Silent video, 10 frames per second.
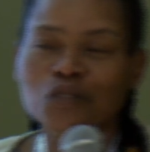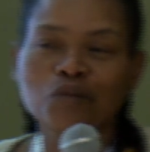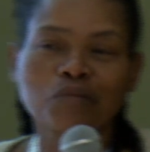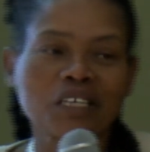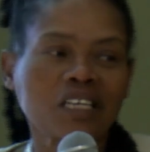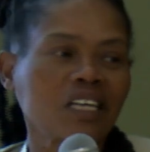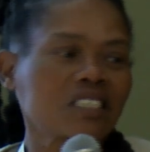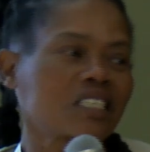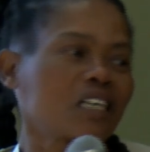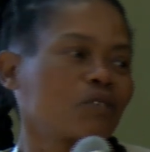Mandela
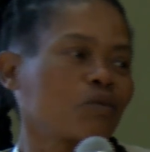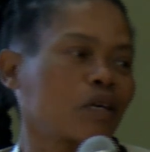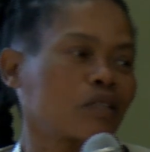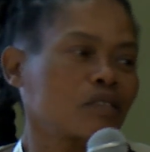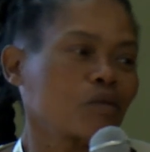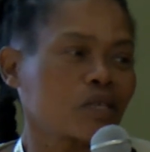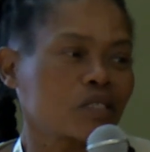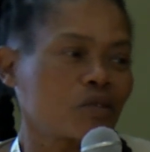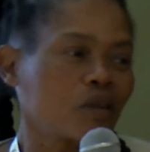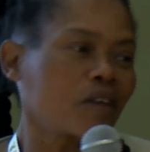Set
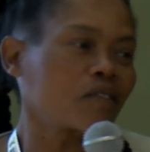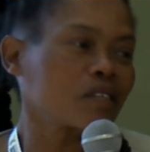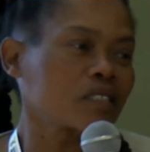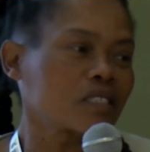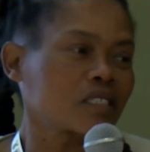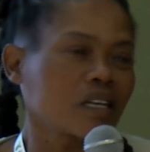was to have this